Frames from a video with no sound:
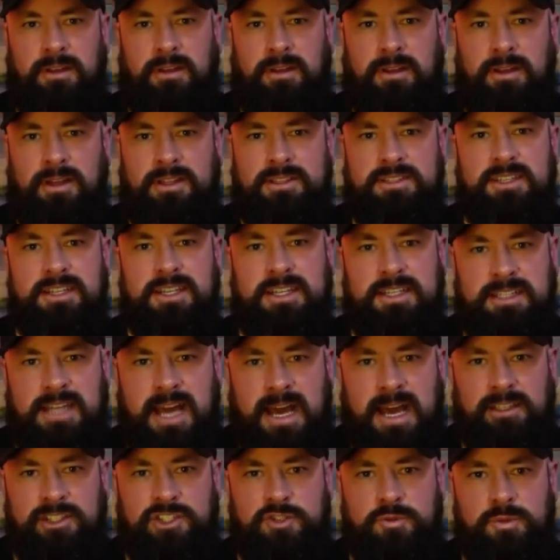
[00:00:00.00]
It's an
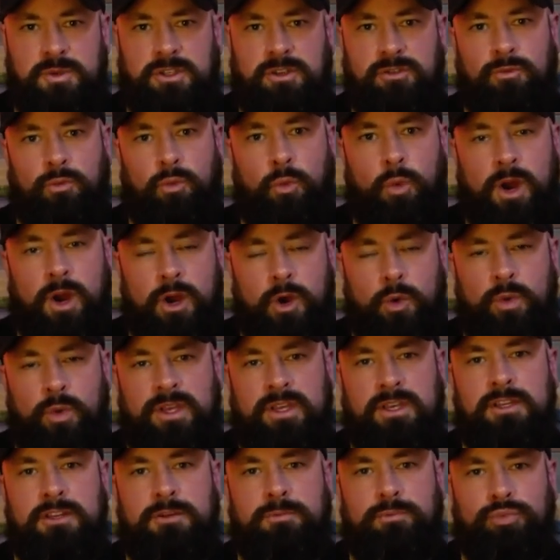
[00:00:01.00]
acknowledgement of where we
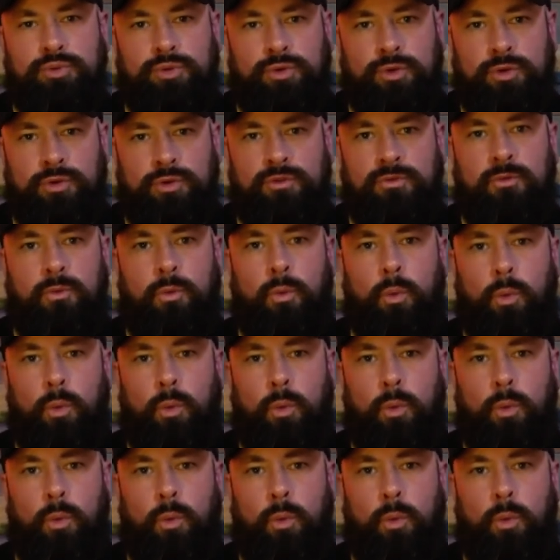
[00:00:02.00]
can improve,